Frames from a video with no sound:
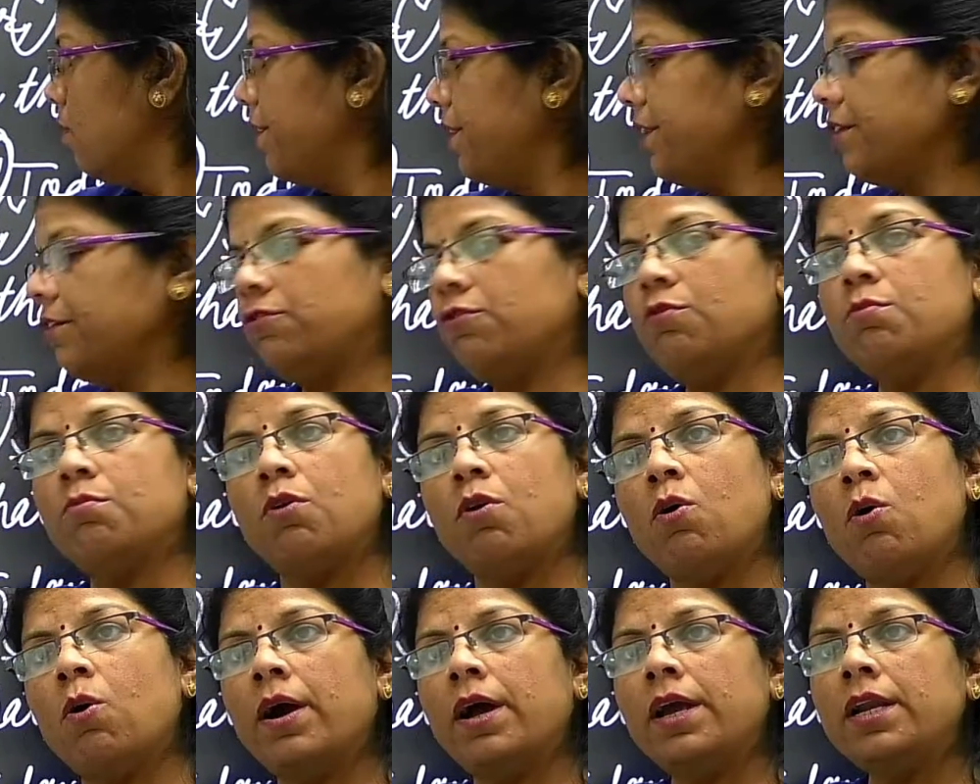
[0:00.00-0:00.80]
to
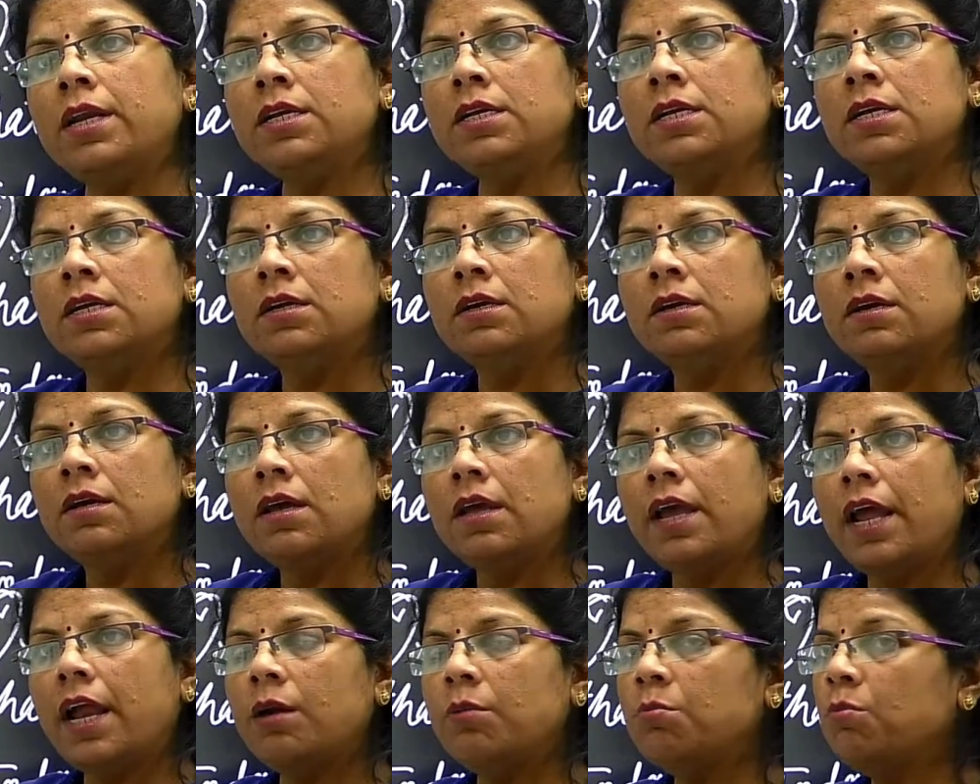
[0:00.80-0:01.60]
Mohan.
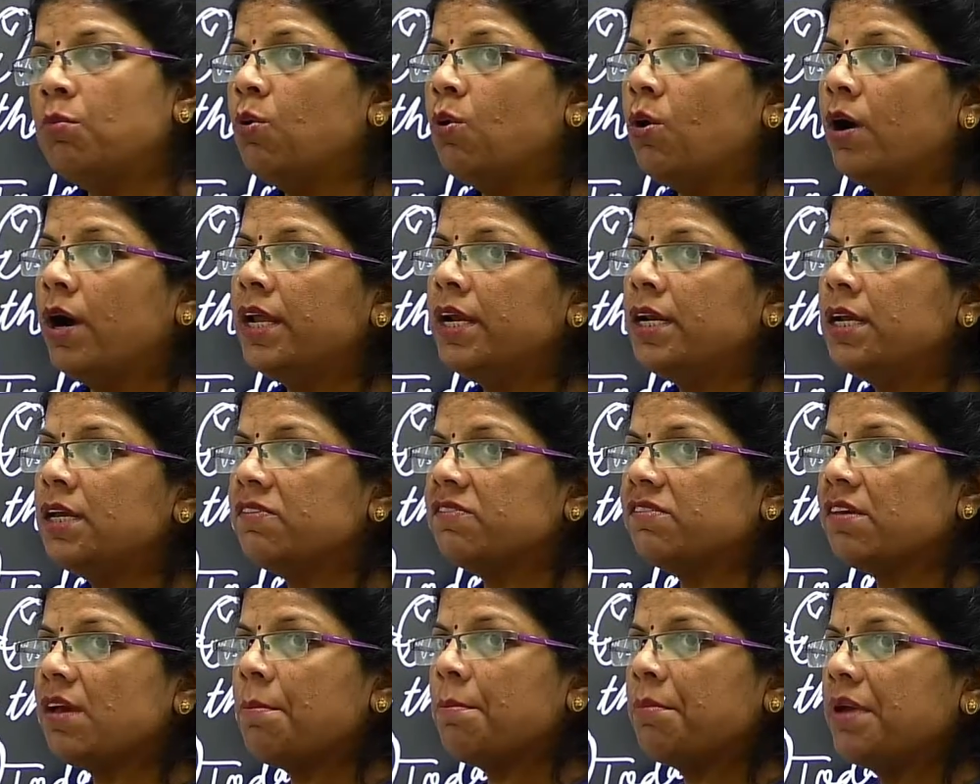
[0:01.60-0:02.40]
And Mohan is
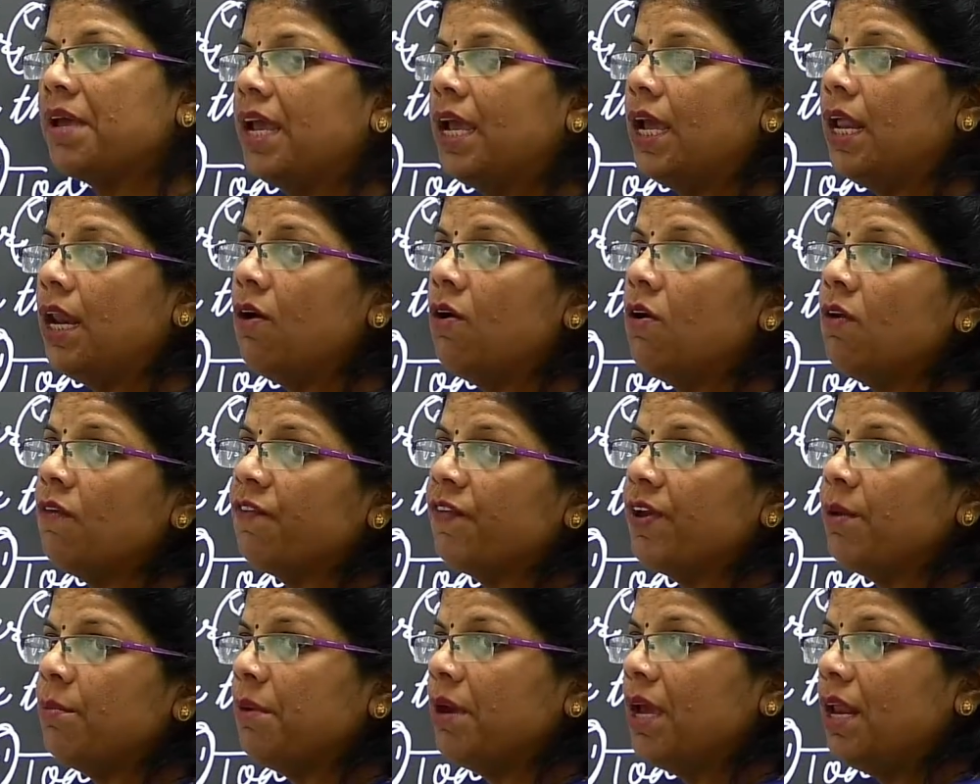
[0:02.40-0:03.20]
a male or
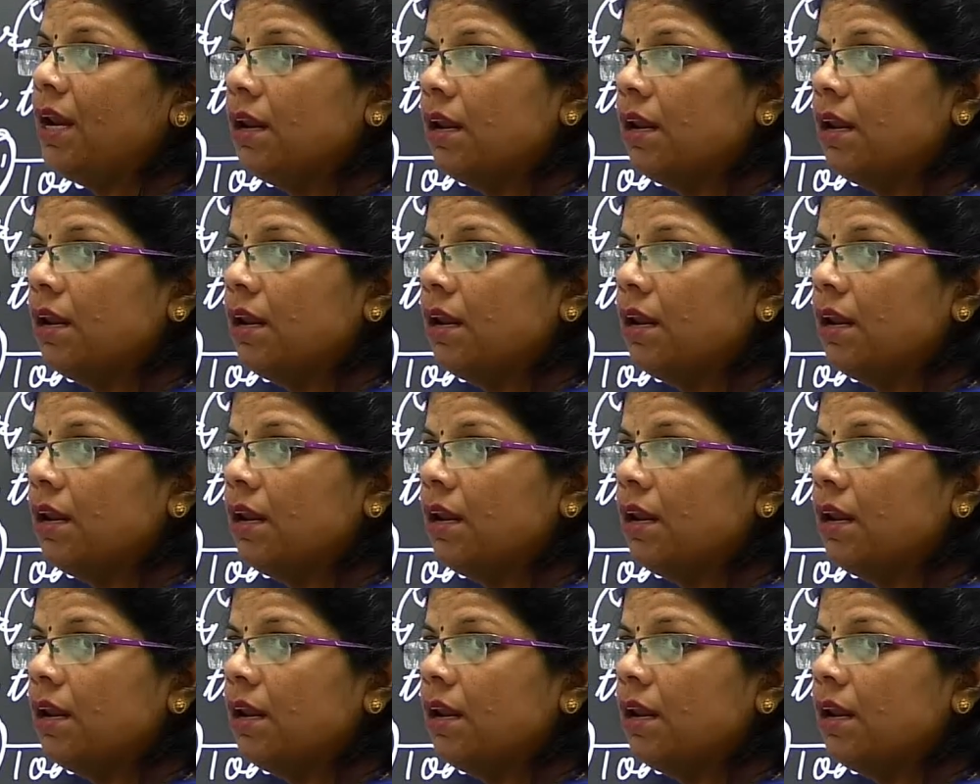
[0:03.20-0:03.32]
female?